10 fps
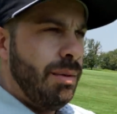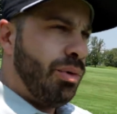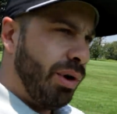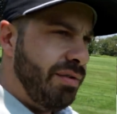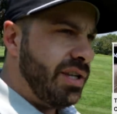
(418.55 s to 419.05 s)

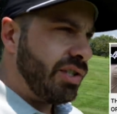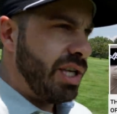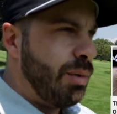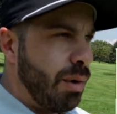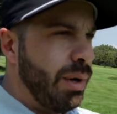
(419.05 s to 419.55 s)

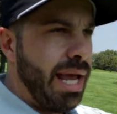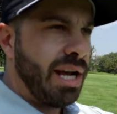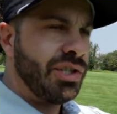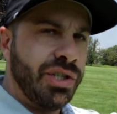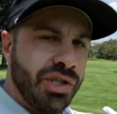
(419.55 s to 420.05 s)
previously where we
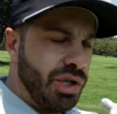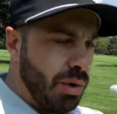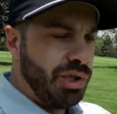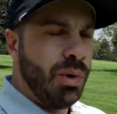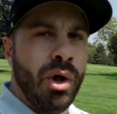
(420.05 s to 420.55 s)
actually
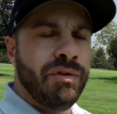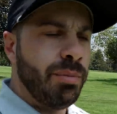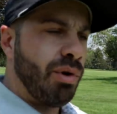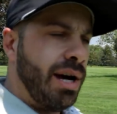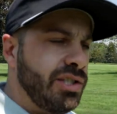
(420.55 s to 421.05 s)
showed you all of
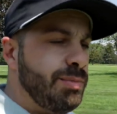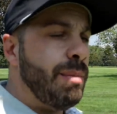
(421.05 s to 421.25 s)
the prizes,